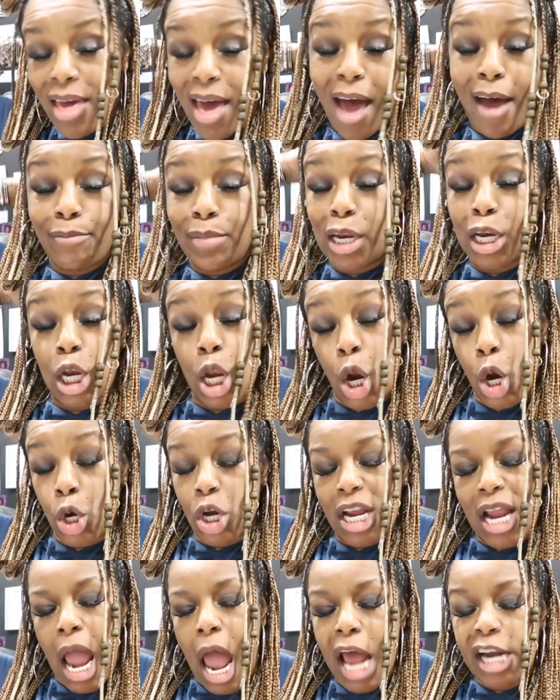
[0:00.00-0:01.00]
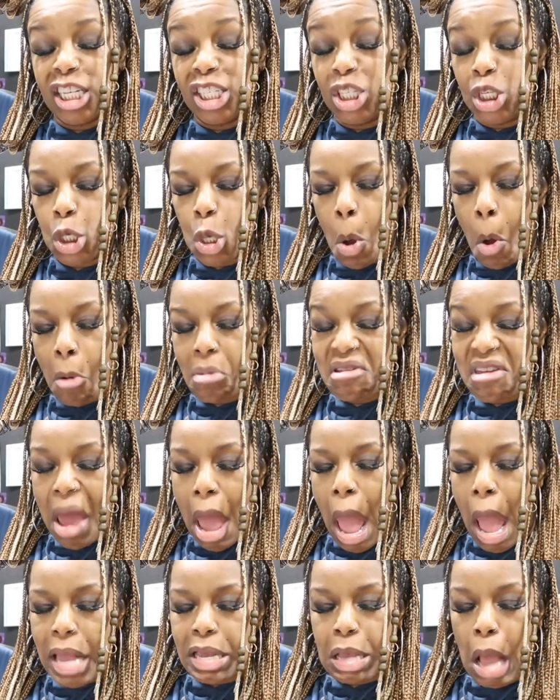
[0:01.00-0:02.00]
I've been learning how to do. Okay,
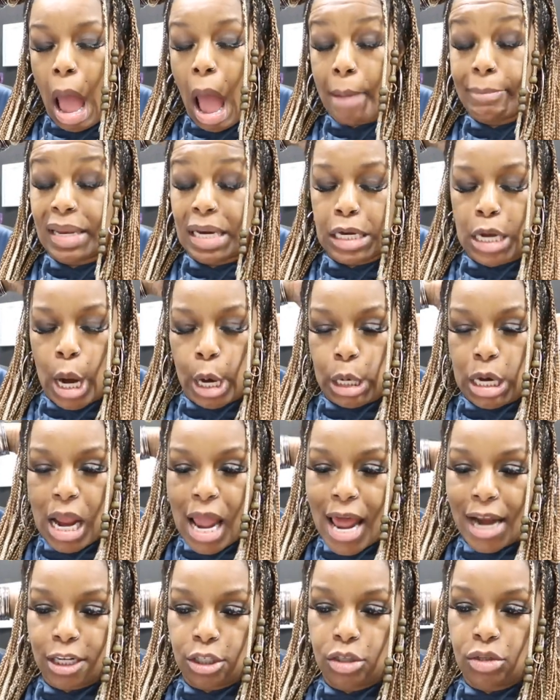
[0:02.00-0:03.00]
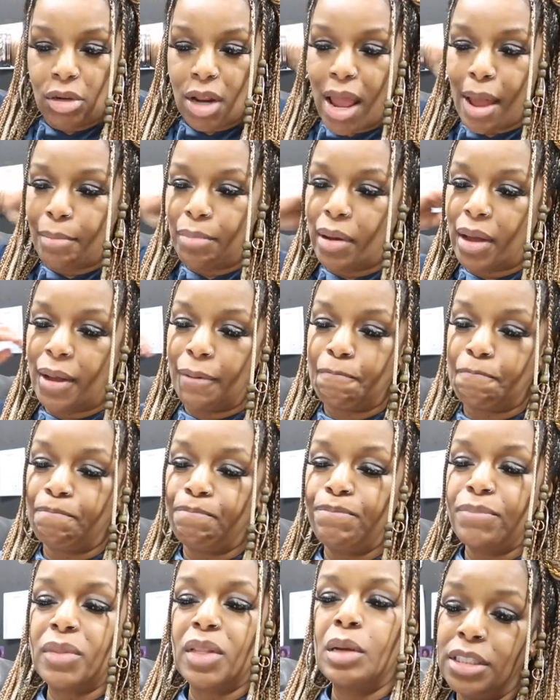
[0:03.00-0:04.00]
I've been learning how to do that, but.
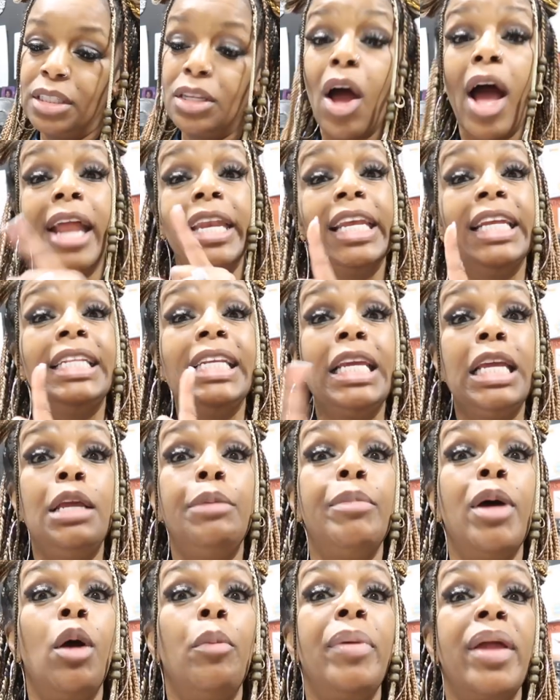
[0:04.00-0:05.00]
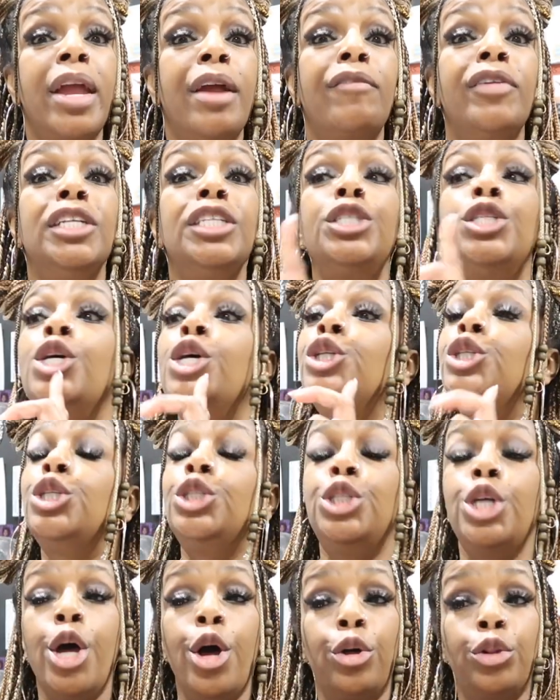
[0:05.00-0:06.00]
So I need to email parents
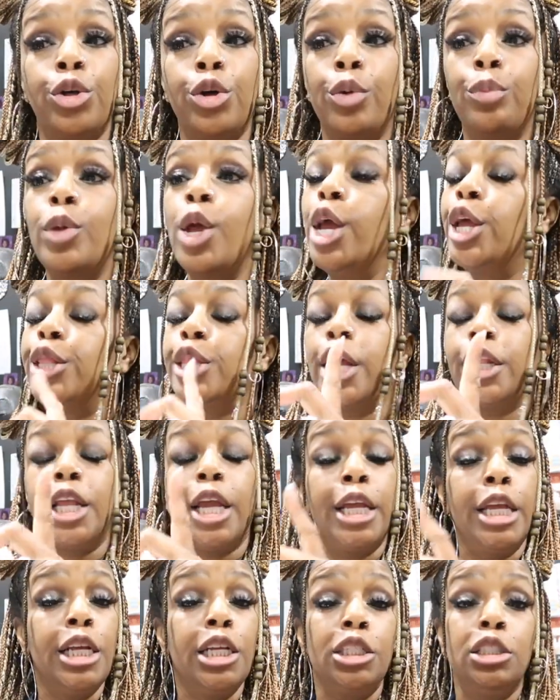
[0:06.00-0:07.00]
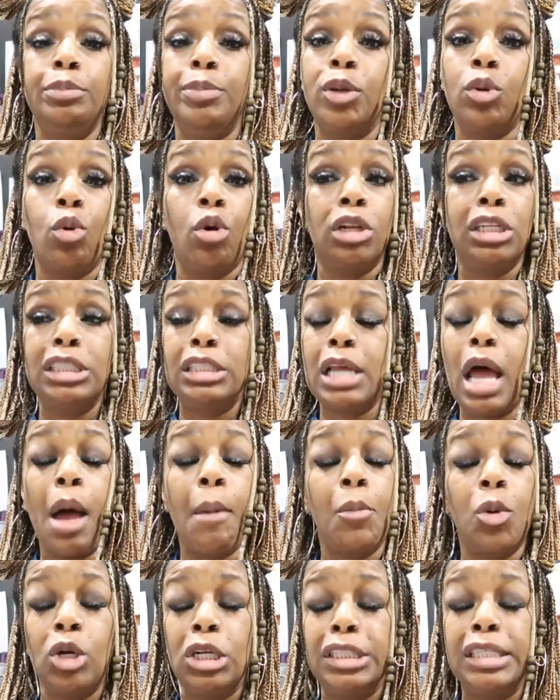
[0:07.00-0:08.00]
to tell them that they can spend all this
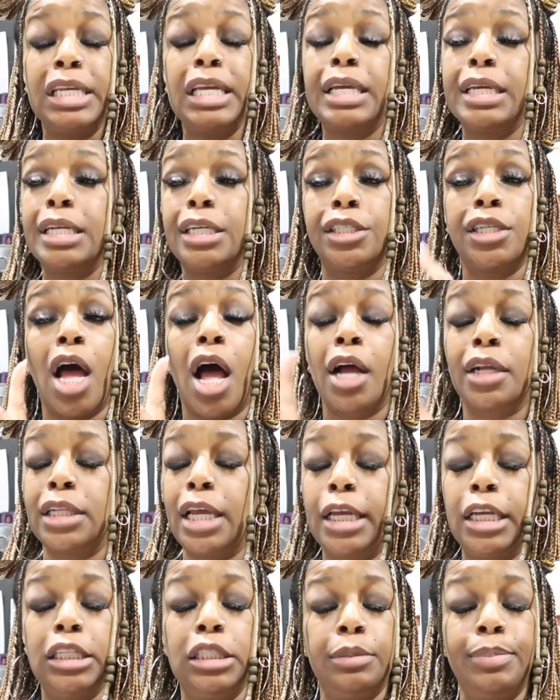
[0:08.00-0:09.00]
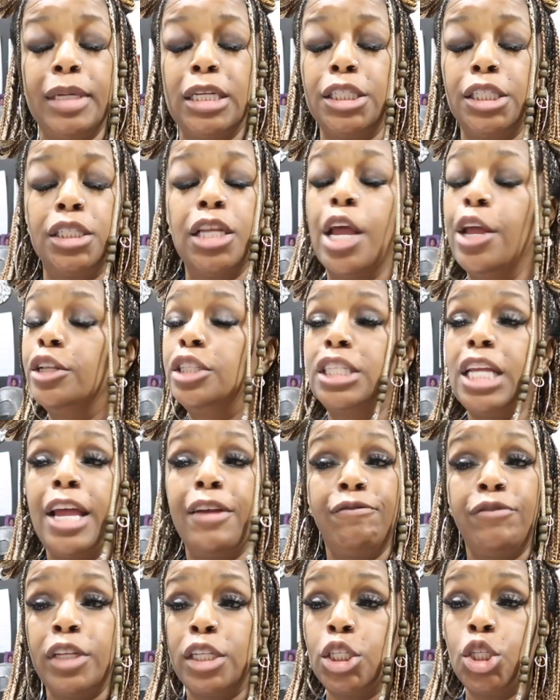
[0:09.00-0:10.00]
time on a ticket a talk. They can spend
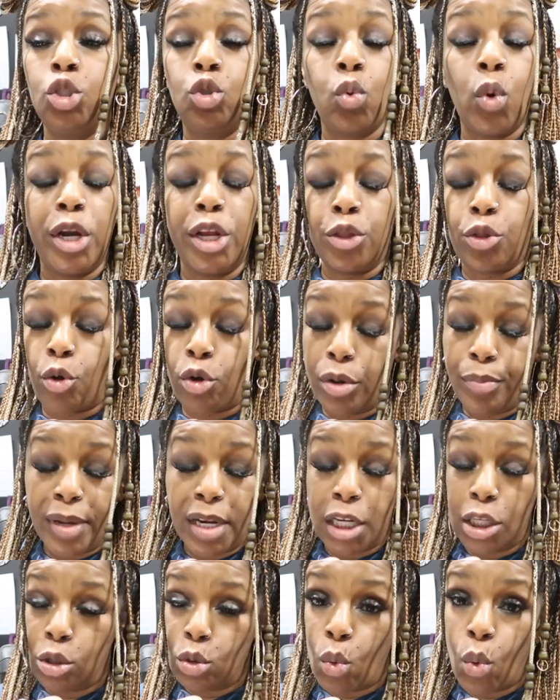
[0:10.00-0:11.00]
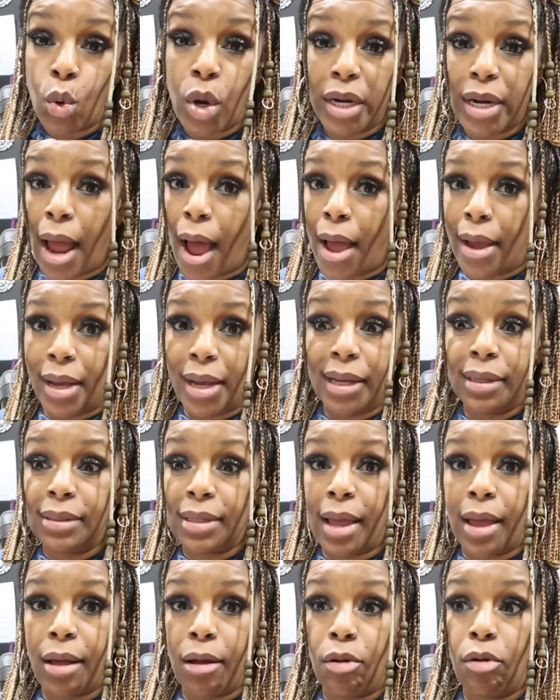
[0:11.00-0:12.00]
10, 15, 20, 30 minutes on
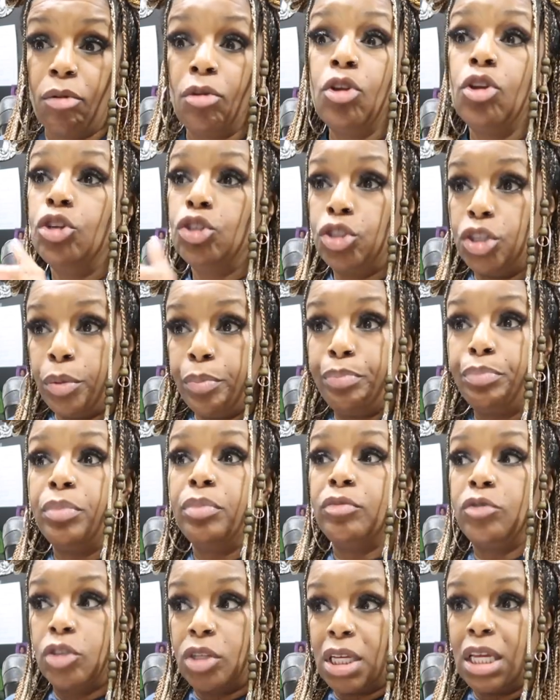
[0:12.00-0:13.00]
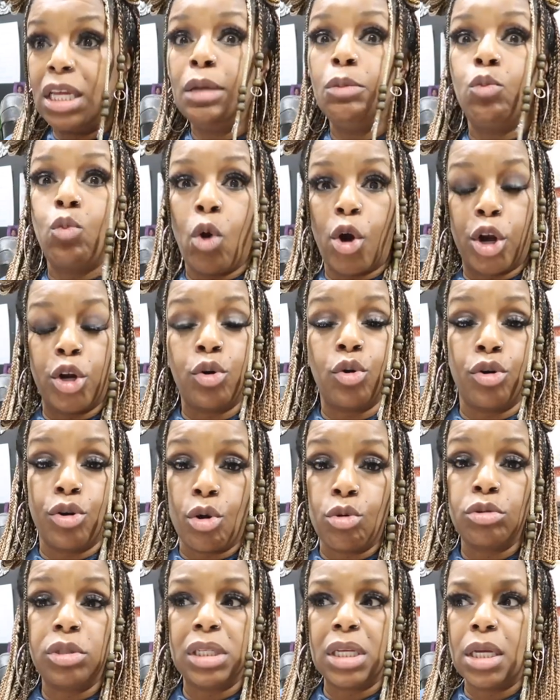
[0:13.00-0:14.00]
IXL to keep working
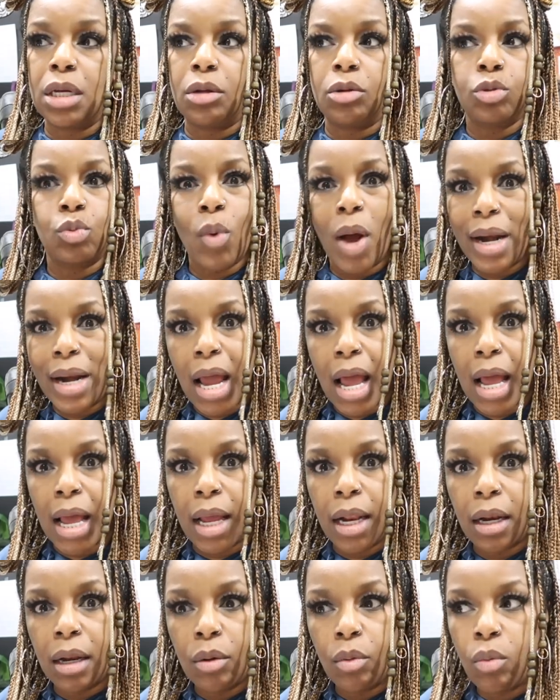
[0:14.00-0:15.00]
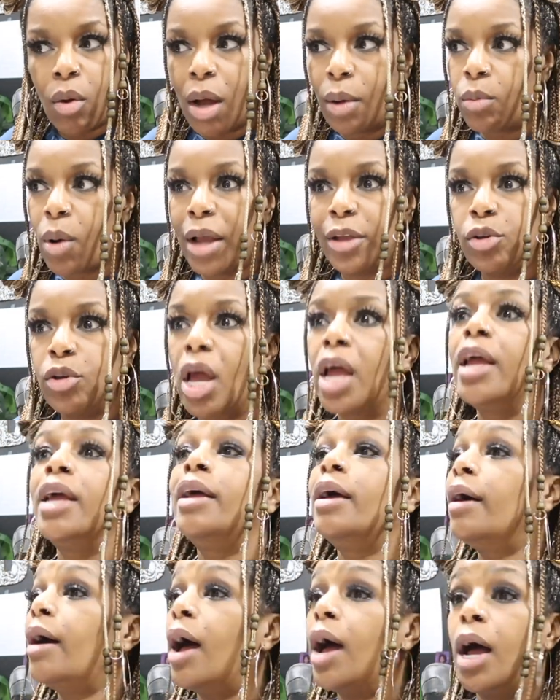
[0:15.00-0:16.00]
on those skills. Why not? Why, why you,
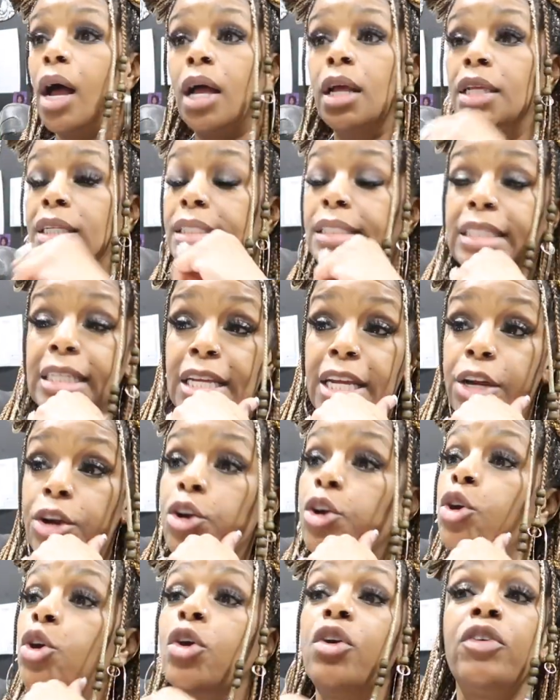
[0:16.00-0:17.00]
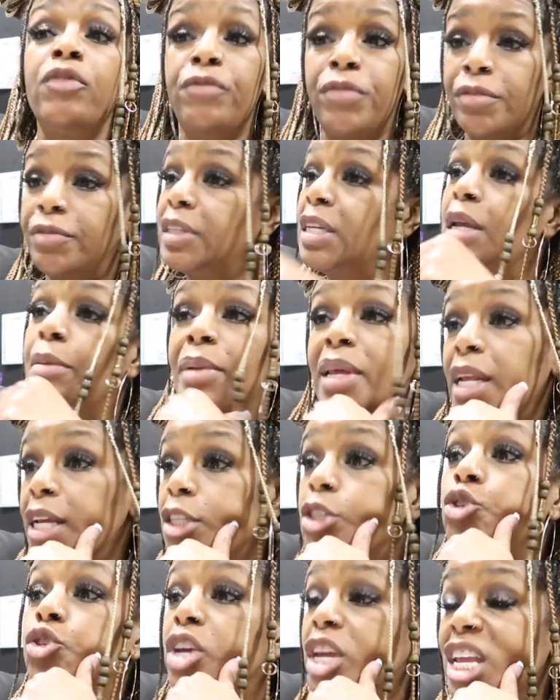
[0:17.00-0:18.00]
uh, dear, 15
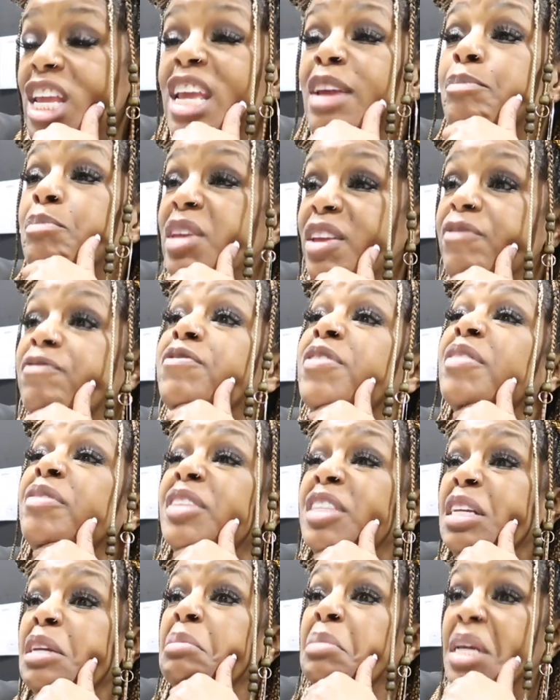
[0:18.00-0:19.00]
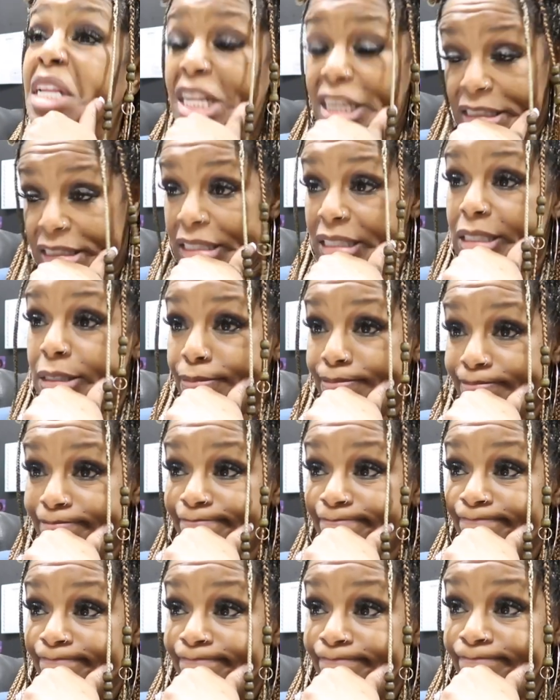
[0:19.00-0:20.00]
minutes. You can give me 15 minutes.
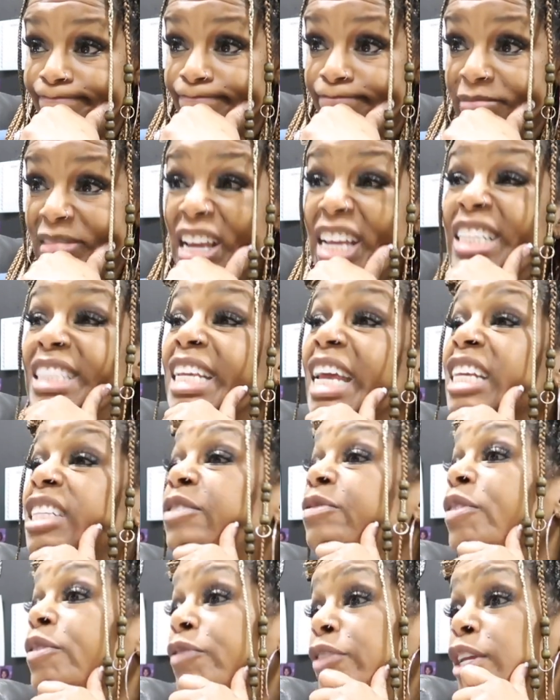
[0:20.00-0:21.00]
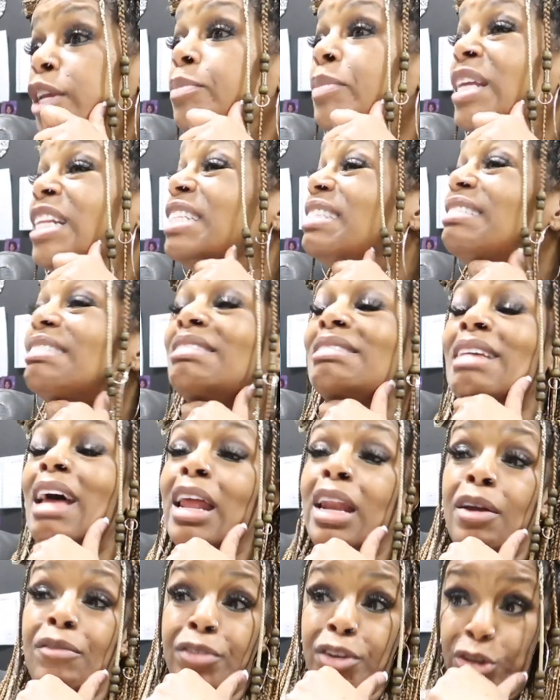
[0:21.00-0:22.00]
It takes 15 minutes to
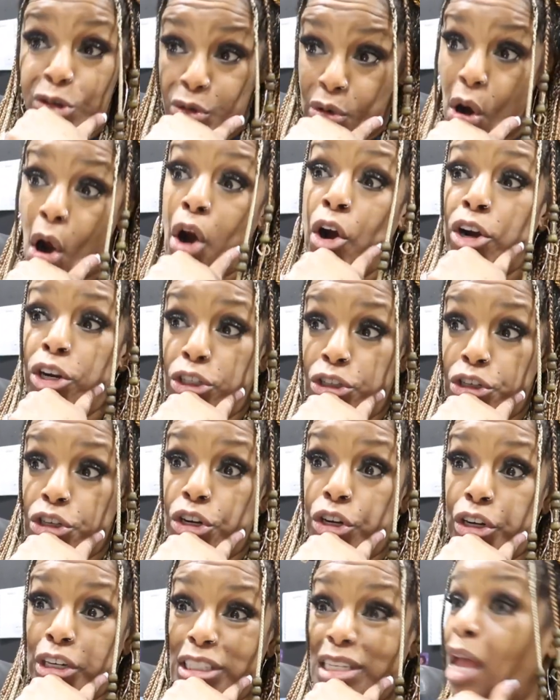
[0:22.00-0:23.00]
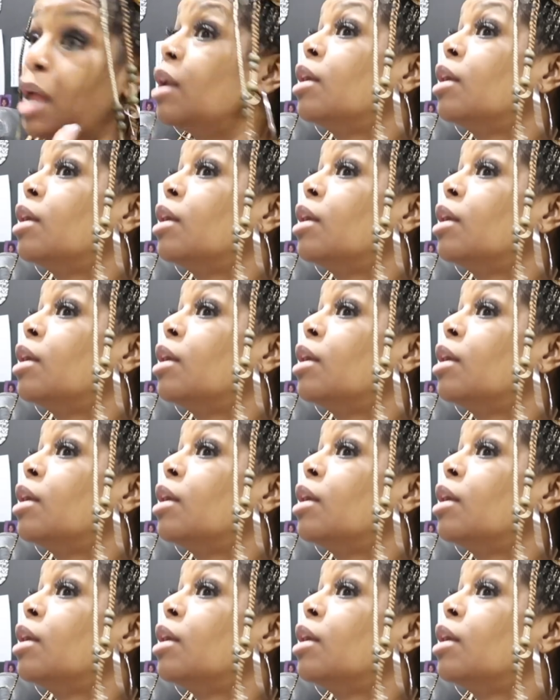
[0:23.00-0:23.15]
sign up for new car insurance.